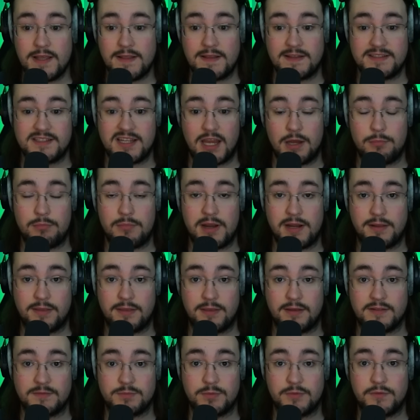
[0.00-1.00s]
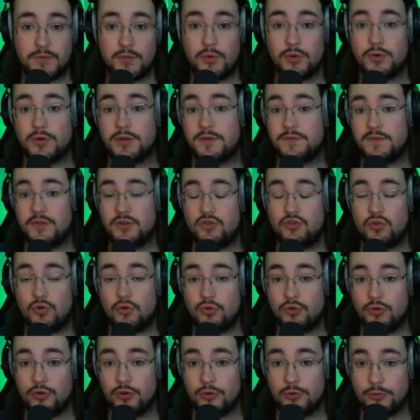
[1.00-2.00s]
same method as before, and if you
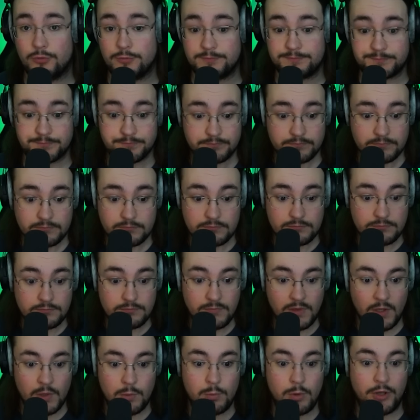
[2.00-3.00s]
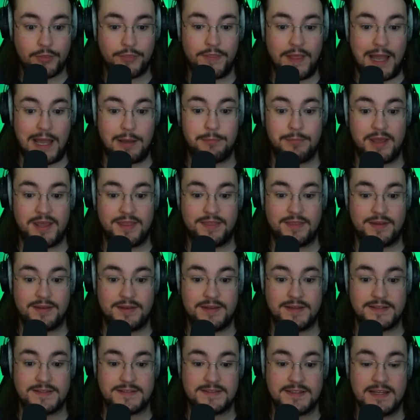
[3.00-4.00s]
don't know what that method
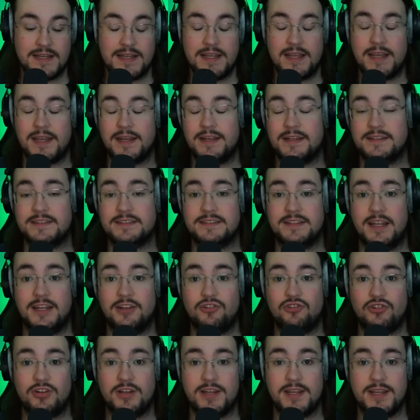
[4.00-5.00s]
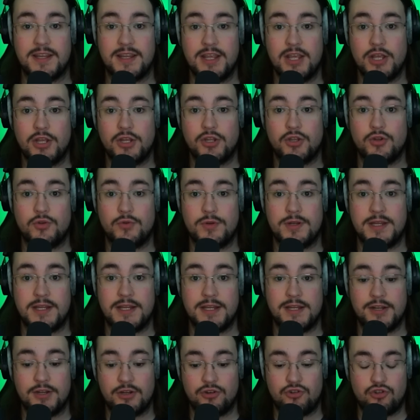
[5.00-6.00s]
is, it is essentially you
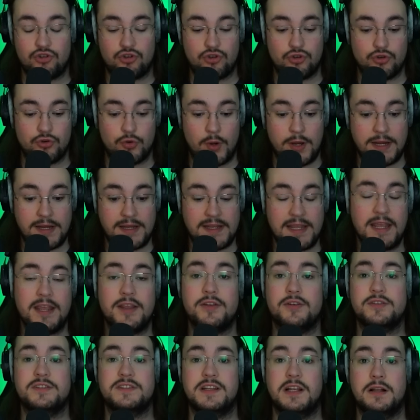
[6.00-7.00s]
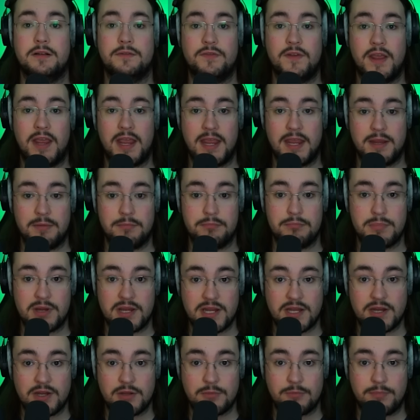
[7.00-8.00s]
need to get yourself a
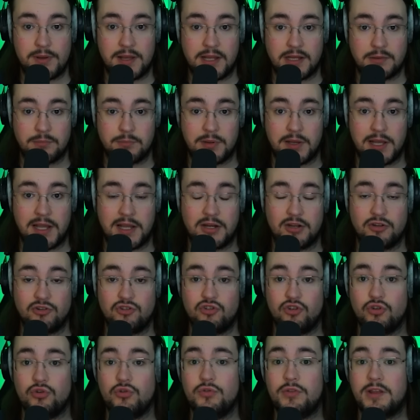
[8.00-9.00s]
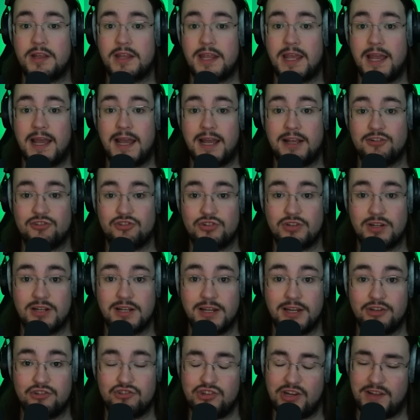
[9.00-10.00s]
medium bag pack, do the cash
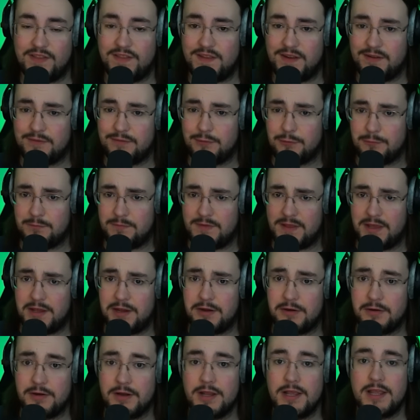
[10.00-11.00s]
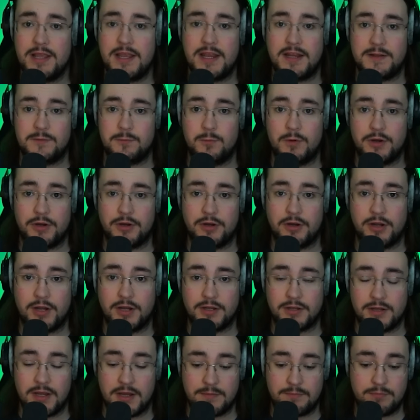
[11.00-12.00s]
glitch, and then from there it's where
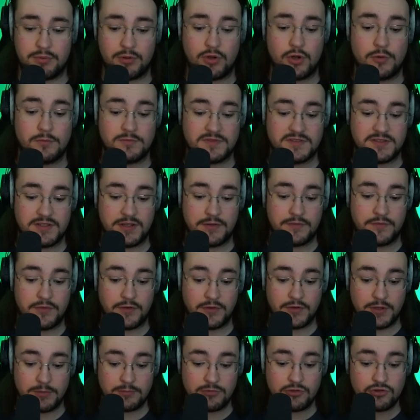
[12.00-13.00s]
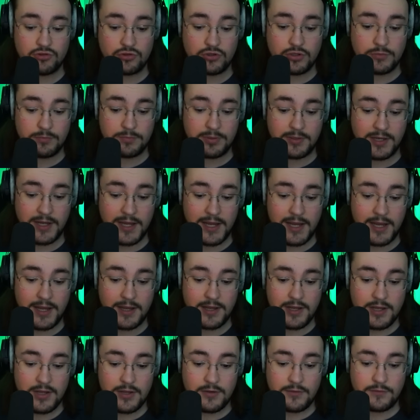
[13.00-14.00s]
it becomes different. I'm just going to play
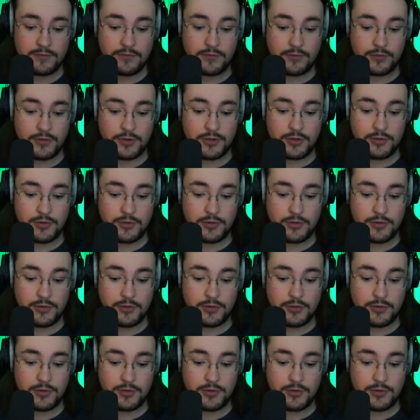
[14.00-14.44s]
for you